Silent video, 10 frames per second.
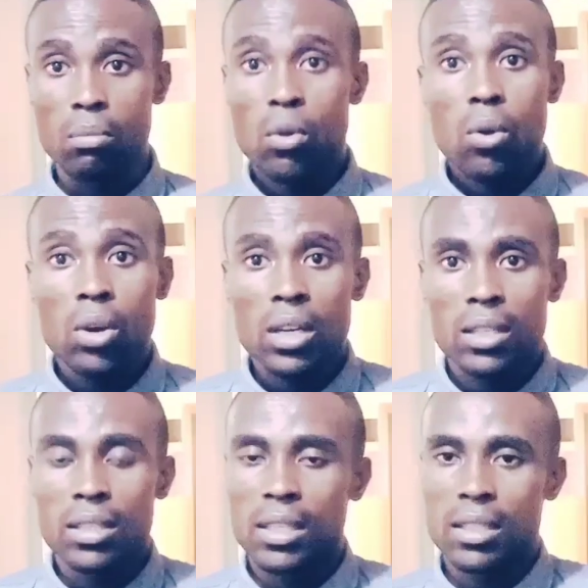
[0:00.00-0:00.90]
more
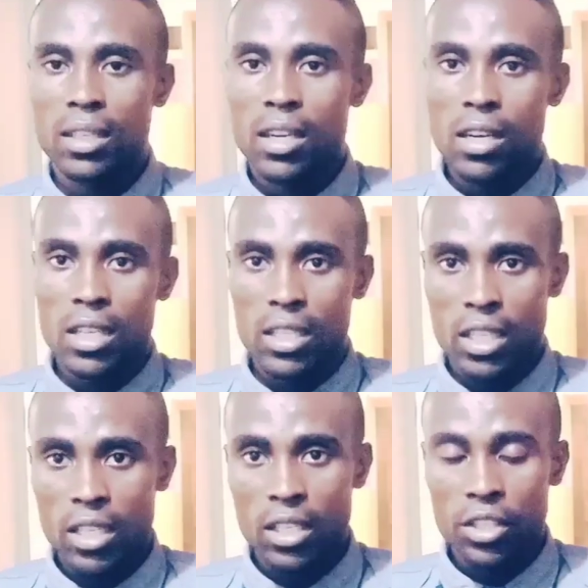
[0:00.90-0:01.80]
than they are in
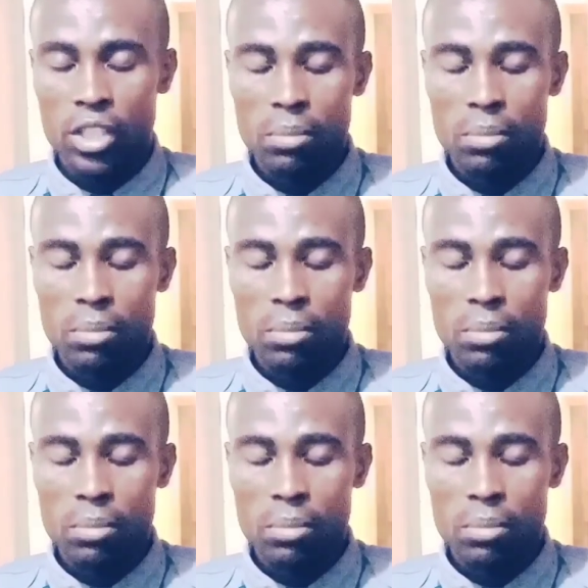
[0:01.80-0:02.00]
the English,